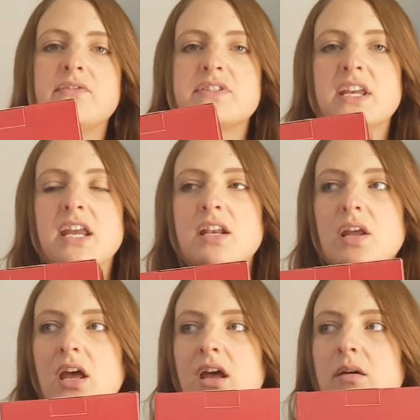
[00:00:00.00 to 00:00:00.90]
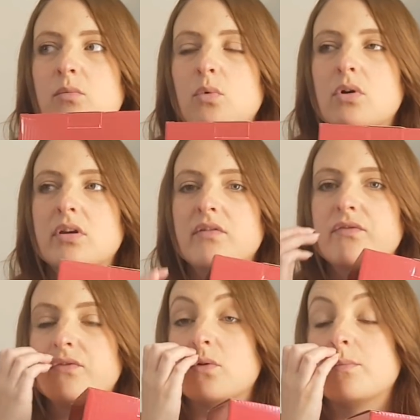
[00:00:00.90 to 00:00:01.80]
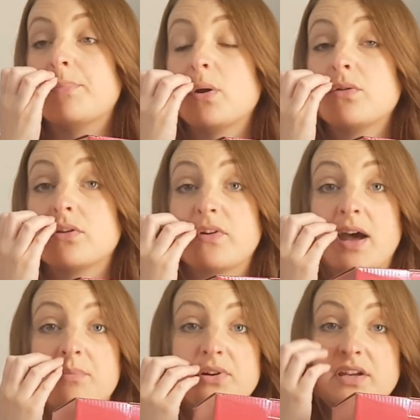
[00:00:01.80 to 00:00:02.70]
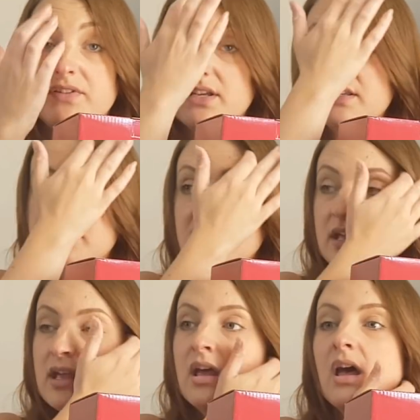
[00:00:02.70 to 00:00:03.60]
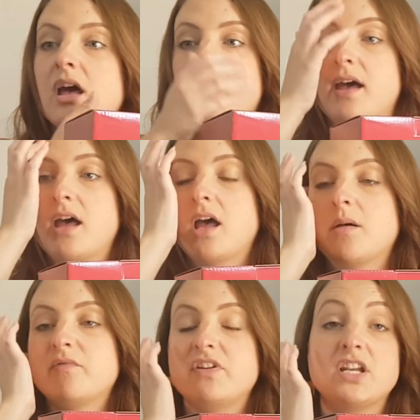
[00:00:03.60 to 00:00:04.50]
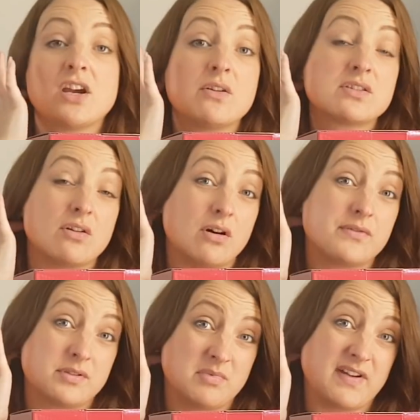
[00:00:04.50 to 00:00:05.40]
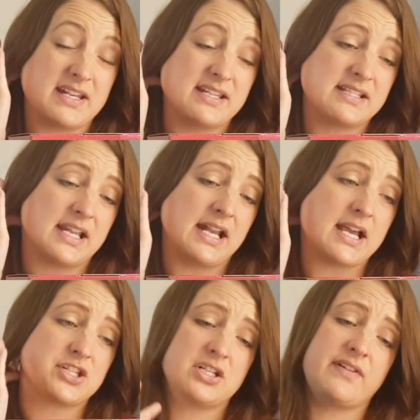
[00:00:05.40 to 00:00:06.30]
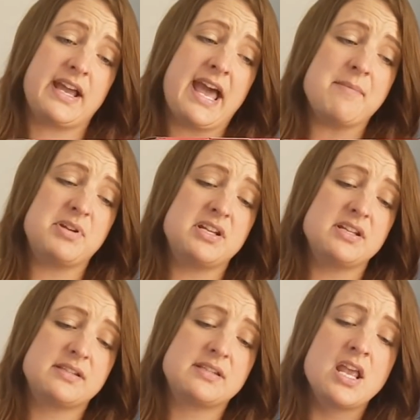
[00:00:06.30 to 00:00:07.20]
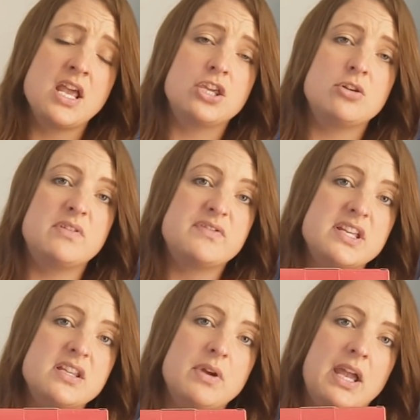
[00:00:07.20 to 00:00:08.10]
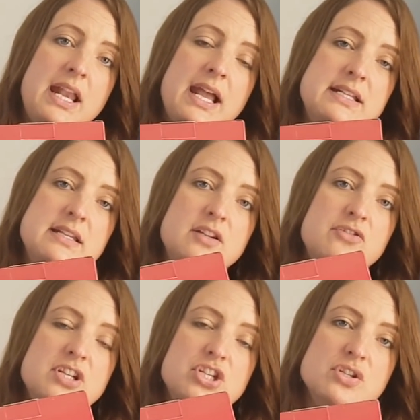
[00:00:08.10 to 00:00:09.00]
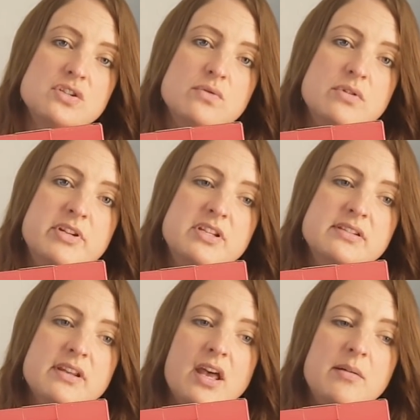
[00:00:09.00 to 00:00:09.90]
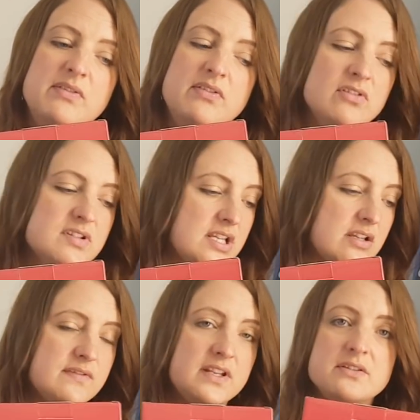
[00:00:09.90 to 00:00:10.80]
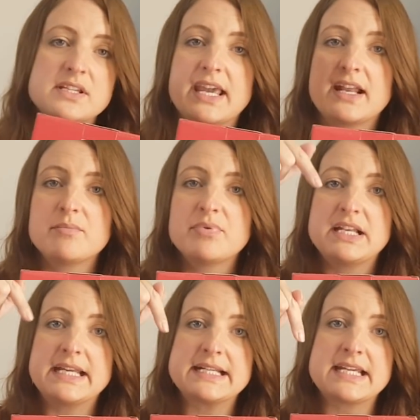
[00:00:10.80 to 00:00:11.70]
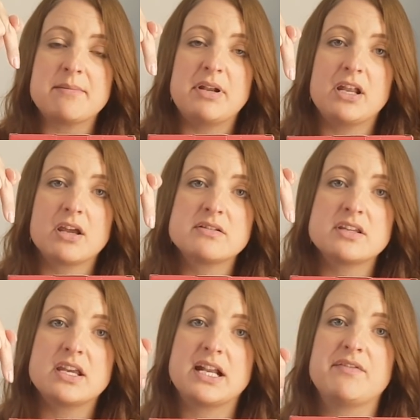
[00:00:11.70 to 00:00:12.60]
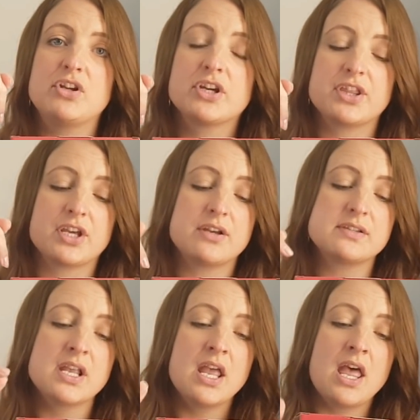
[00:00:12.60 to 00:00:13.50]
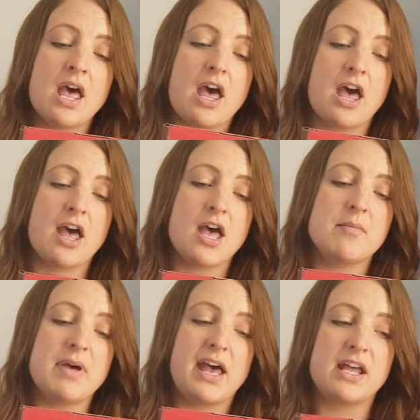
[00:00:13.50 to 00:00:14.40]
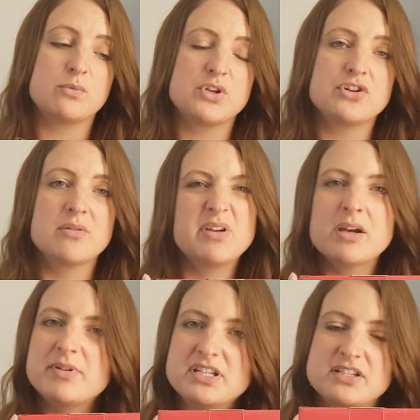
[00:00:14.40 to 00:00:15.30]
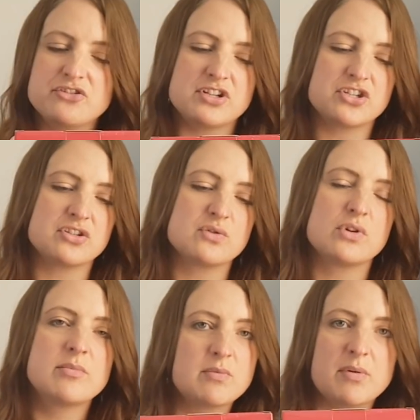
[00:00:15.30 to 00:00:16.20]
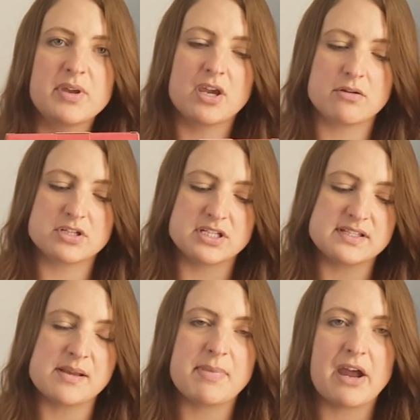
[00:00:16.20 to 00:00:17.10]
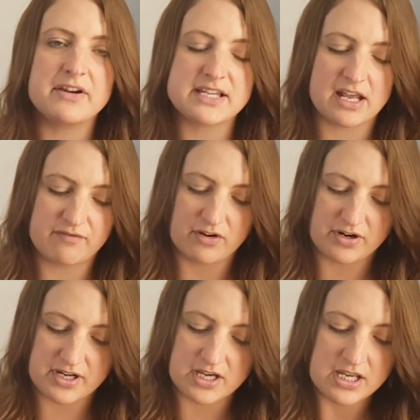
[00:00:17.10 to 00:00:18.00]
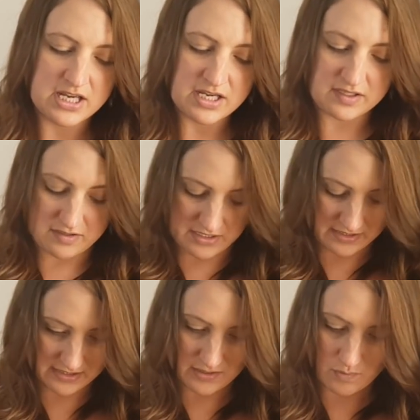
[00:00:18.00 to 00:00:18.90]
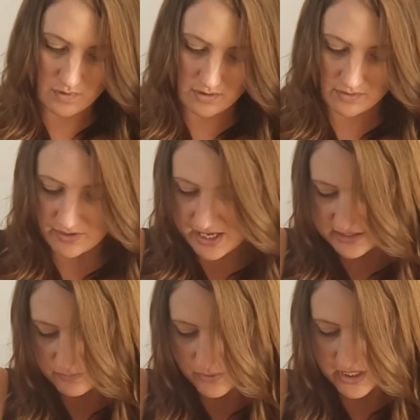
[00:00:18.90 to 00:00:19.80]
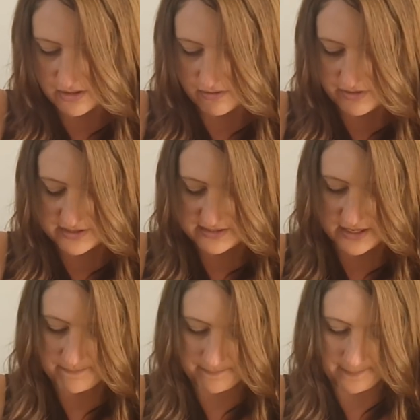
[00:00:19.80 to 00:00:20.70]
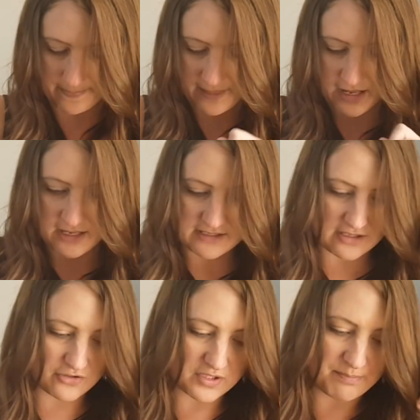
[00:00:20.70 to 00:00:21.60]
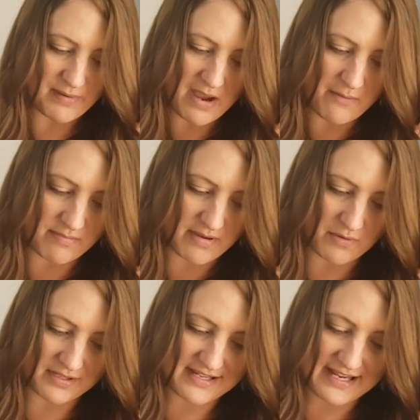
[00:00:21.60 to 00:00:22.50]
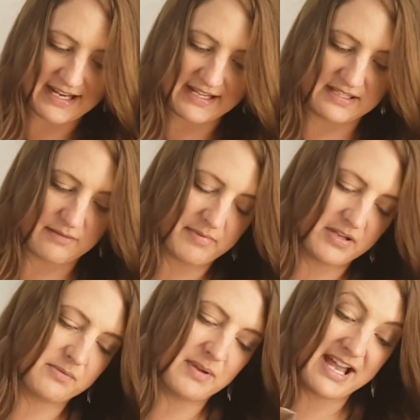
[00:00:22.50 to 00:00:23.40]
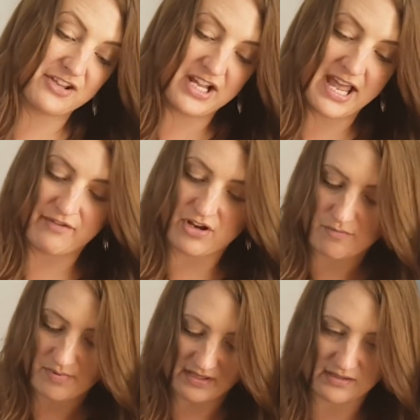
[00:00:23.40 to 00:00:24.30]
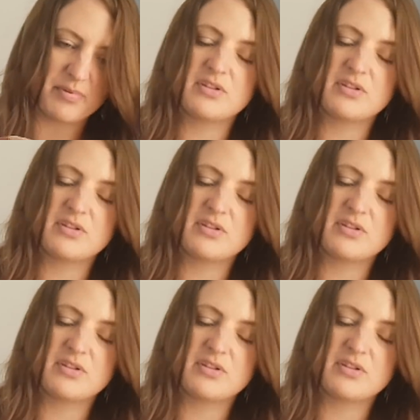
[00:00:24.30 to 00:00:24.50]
you've seen one of, or both of our previous videos of some of our Disney collection of our cabinets, you would have seen that we collect Disney Traditions ornaments. If you've not seen those videos, again, I'll put the link down below so you can have a look at those. And we try and pick up a Disney Traditions ornament when we go to Disneyland Paris and Florida. So this is the one that we got this time. So just bear with me whilst I get into it, because we actually haven't opened this up